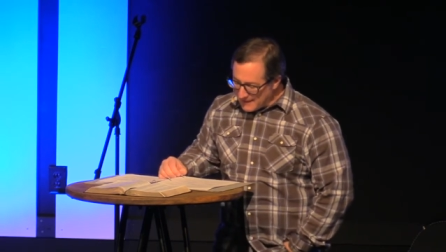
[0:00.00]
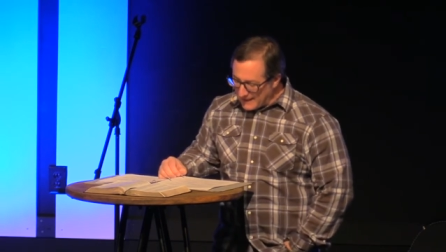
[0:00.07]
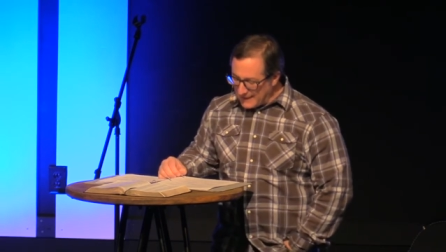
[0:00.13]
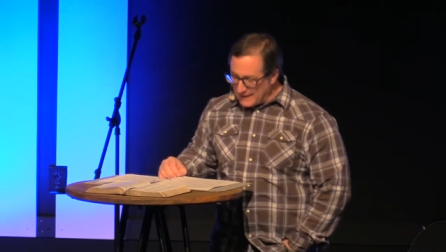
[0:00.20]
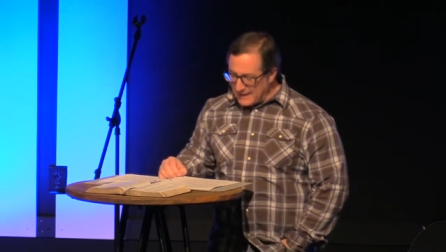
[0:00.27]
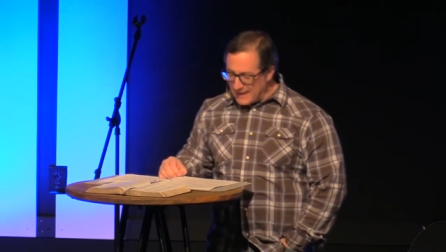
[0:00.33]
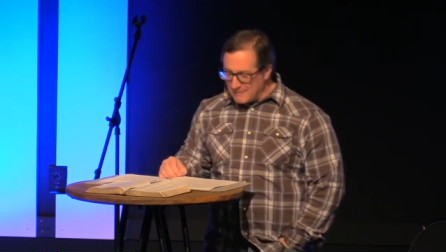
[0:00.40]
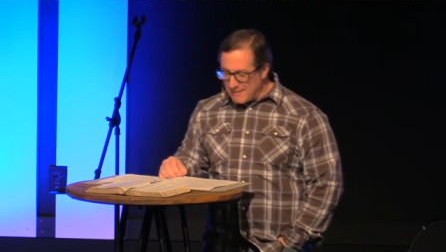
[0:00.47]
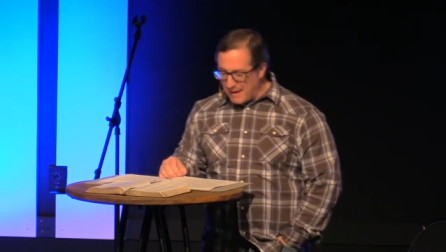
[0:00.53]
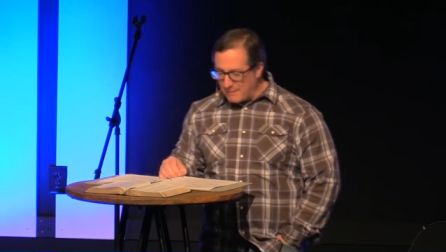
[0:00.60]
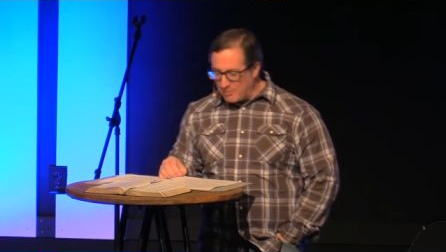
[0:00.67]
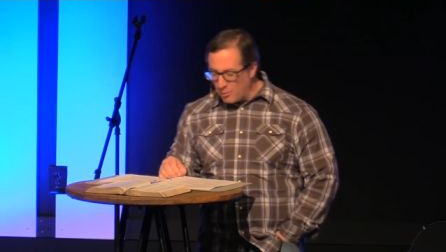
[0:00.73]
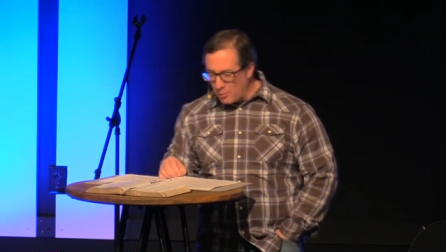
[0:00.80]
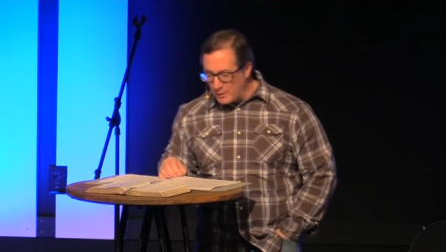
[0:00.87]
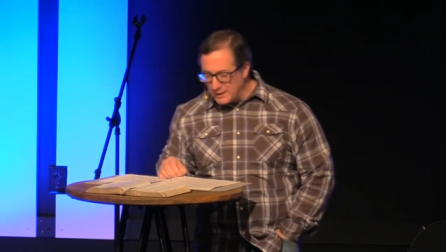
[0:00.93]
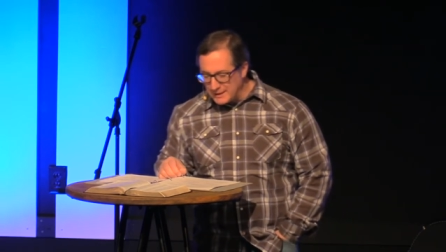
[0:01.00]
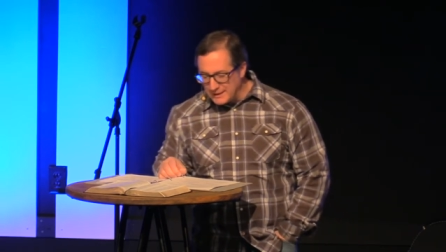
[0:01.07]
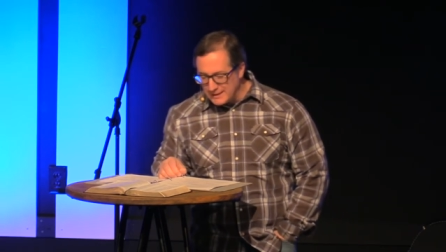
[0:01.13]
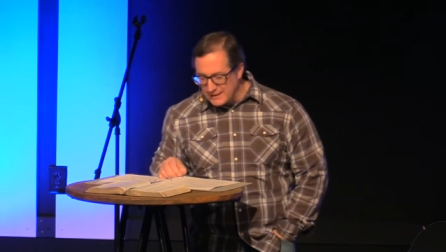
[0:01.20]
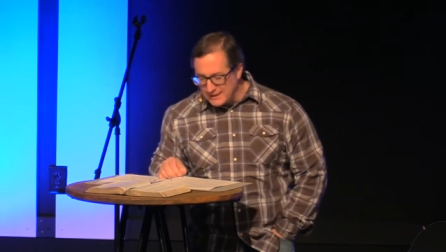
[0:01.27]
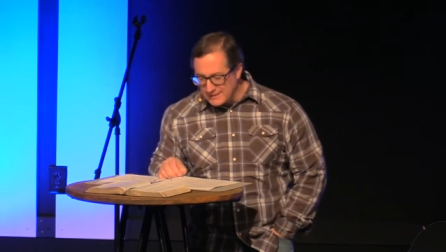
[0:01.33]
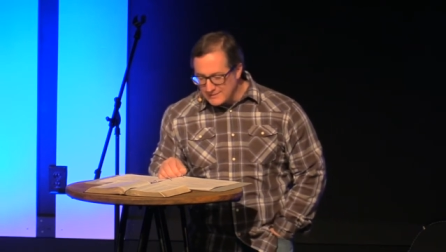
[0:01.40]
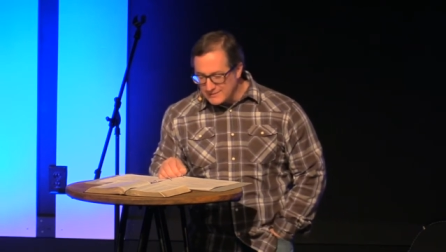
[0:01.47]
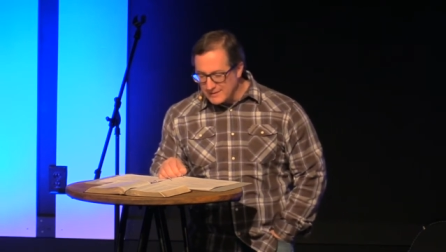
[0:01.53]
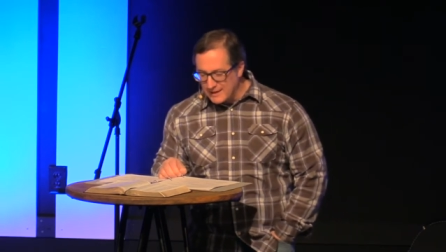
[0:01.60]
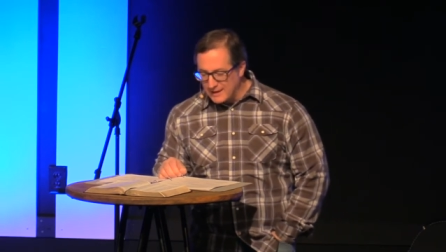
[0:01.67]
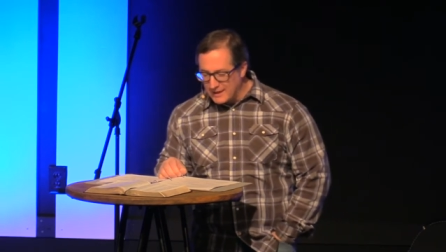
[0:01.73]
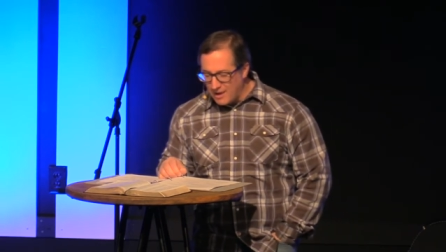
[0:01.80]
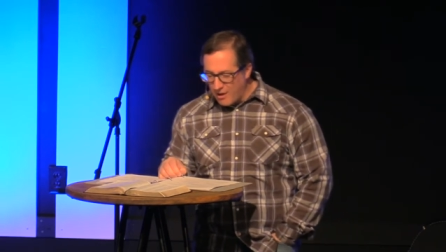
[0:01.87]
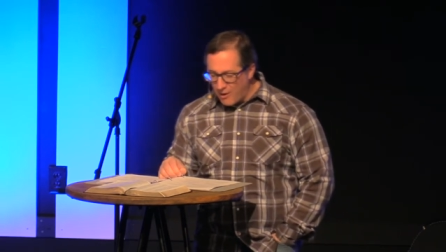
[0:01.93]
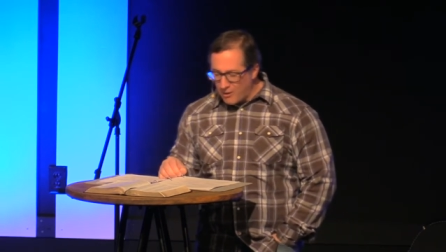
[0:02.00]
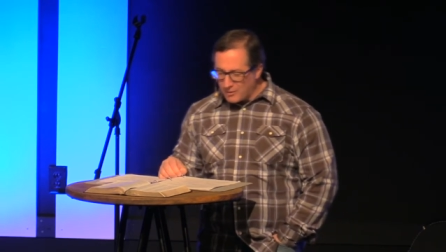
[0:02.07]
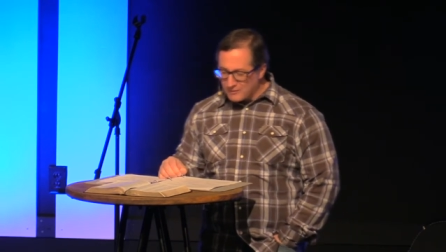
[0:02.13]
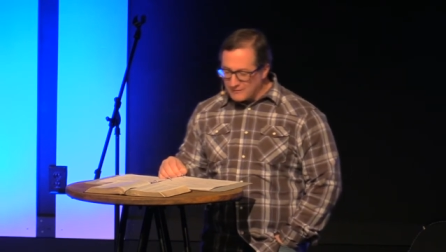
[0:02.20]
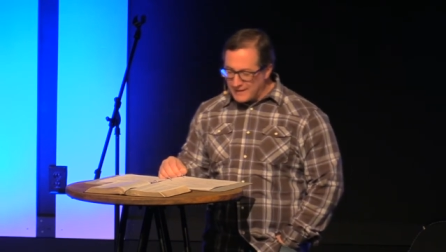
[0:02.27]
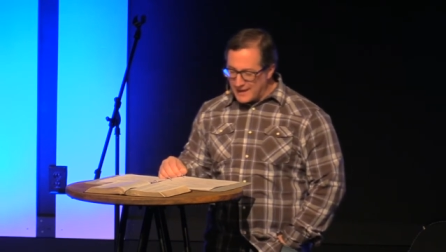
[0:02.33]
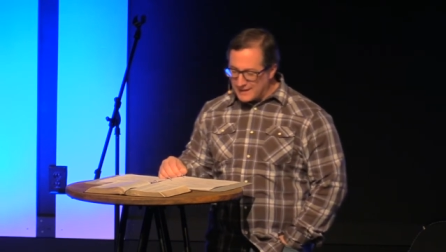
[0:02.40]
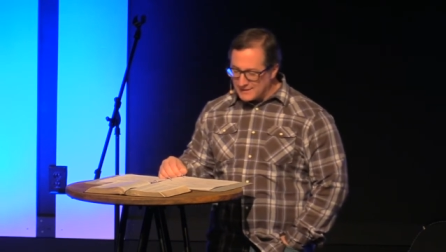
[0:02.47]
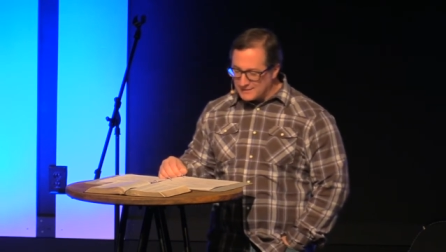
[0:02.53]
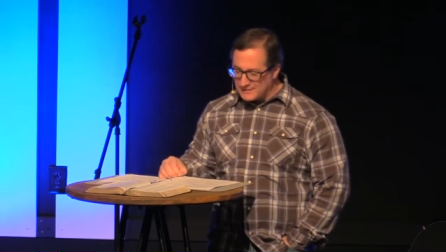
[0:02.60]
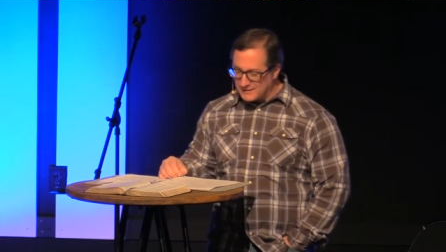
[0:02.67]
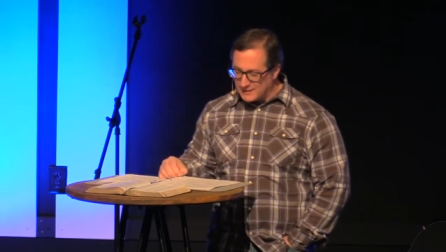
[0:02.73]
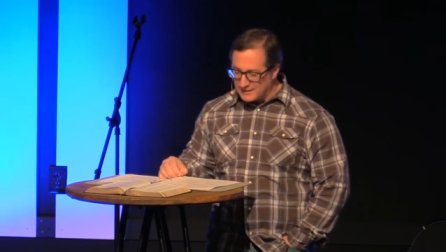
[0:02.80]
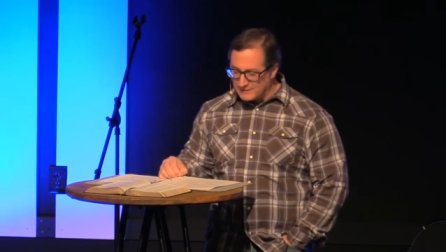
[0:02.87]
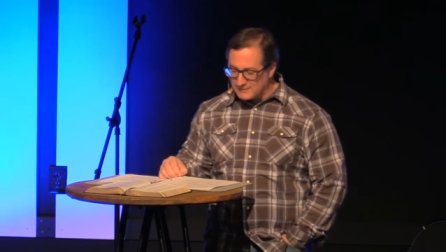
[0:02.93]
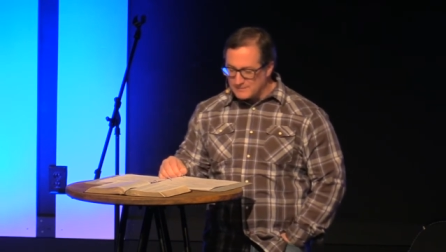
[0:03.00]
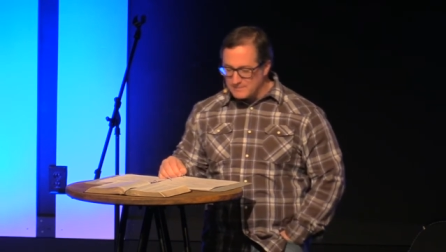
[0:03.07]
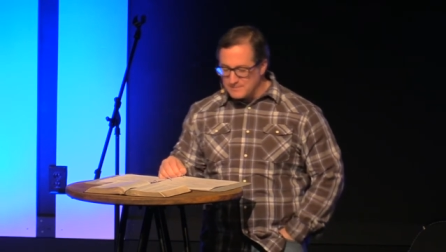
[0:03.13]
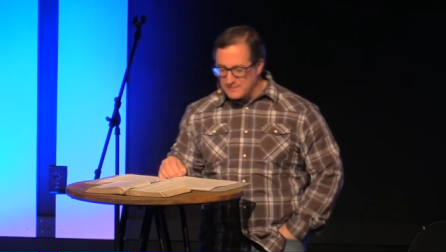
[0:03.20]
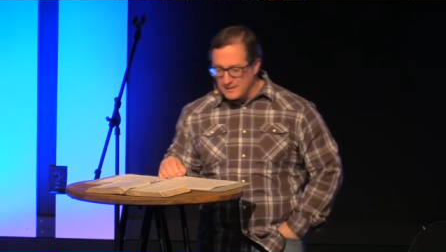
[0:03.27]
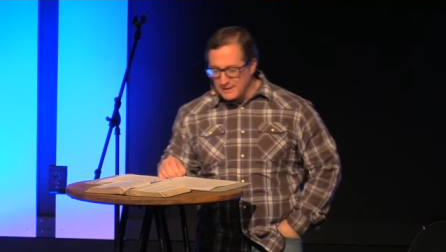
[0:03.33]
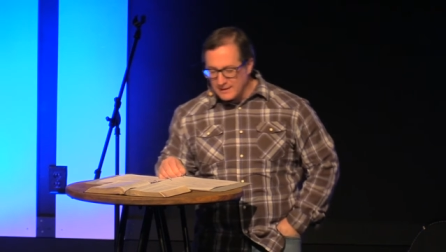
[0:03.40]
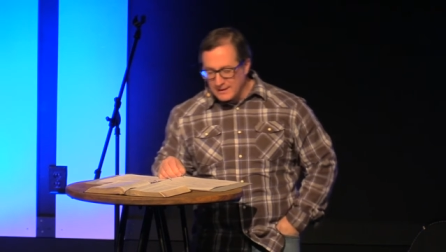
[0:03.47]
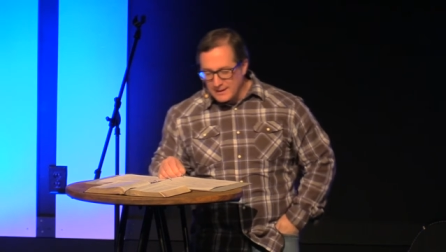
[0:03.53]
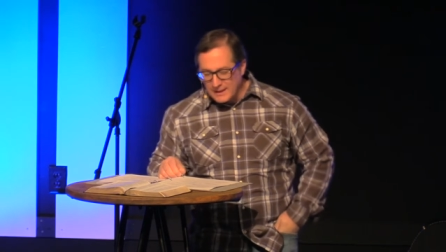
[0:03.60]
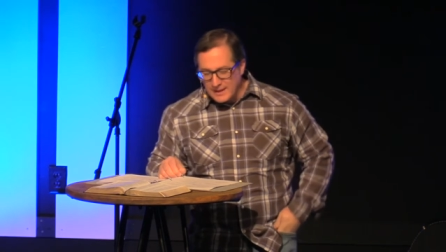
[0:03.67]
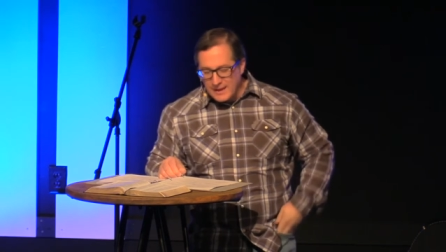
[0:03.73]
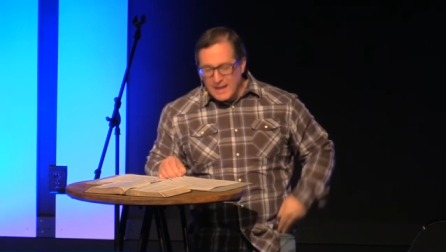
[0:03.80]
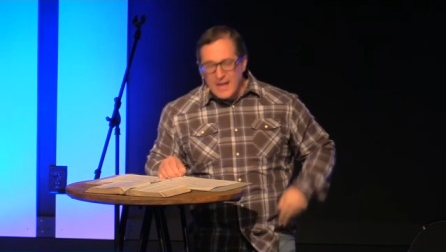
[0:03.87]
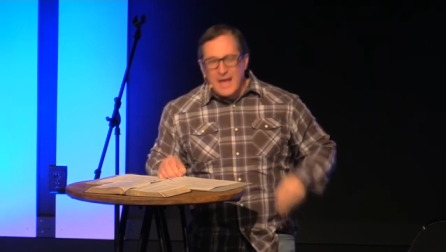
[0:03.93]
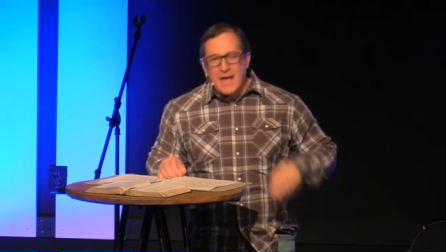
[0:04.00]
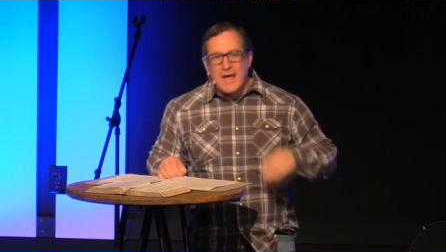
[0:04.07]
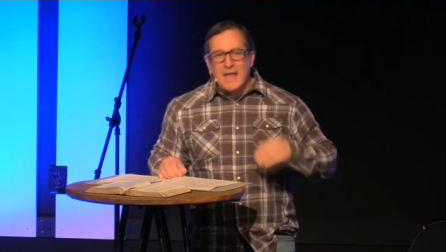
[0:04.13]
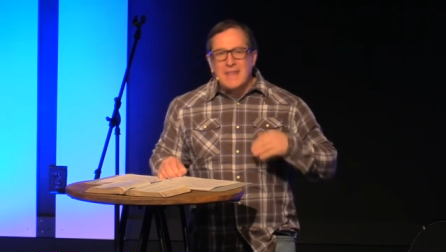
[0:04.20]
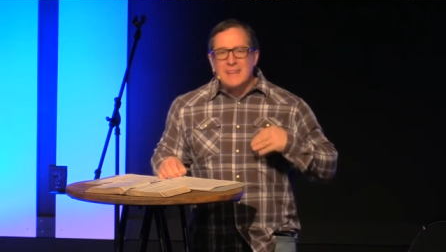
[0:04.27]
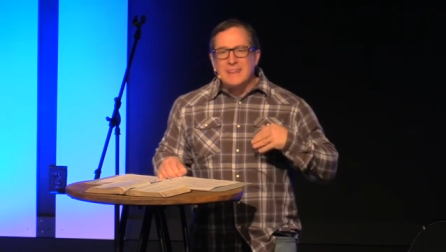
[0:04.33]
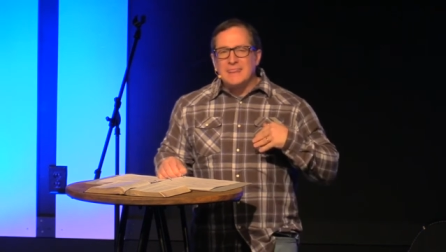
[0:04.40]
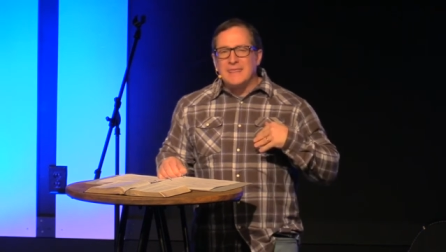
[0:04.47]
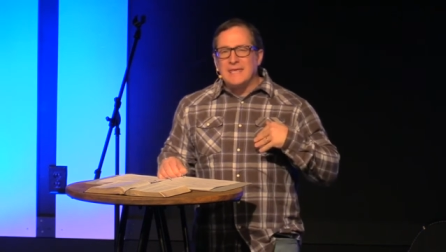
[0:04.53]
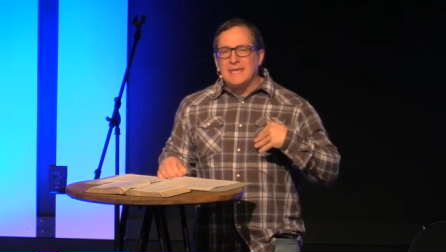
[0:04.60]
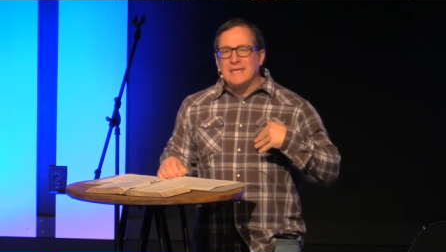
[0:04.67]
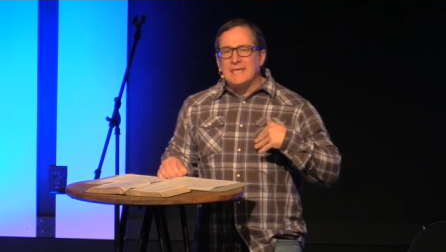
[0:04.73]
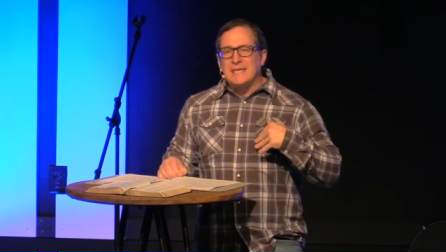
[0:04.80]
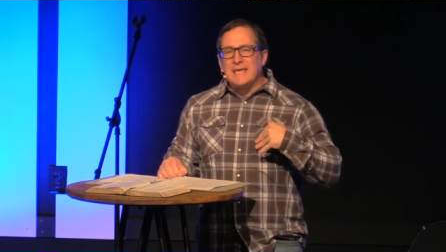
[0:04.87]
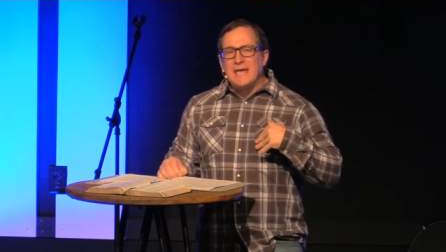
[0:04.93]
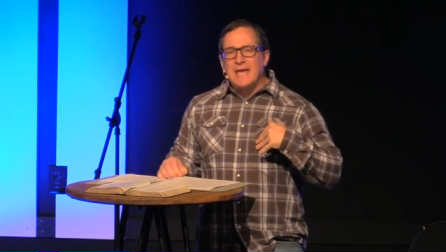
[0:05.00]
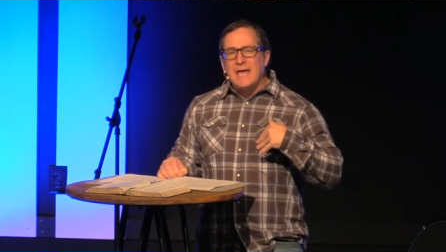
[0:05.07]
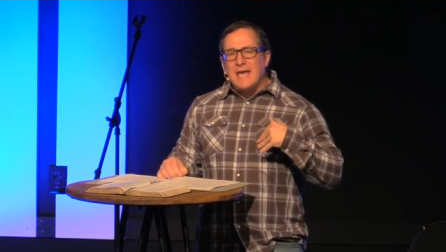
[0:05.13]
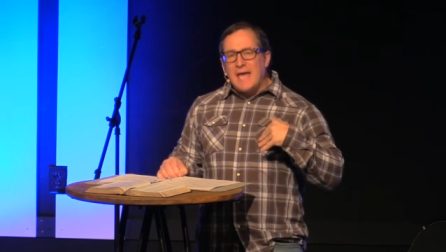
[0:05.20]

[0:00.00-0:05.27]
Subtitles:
And my point in saying all of that is this: the